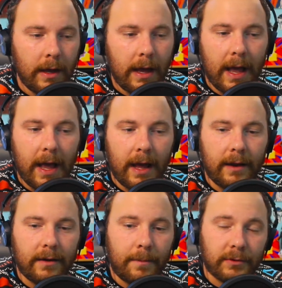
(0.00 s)

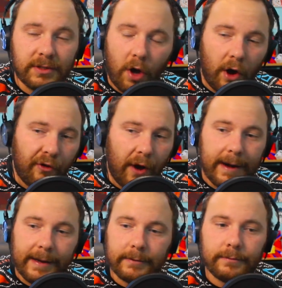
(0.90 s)
and about
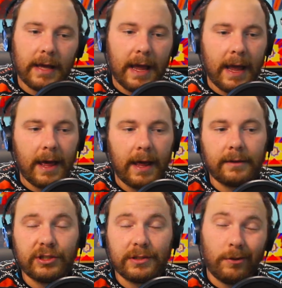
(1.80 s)
songwriting.
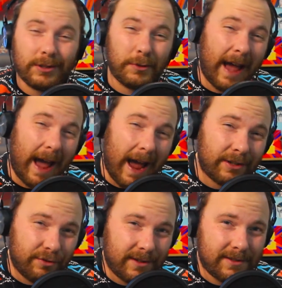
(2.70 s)
And she's also an
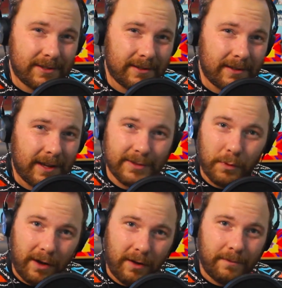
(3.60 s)
actress as
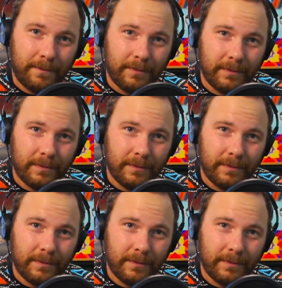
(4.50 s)
well.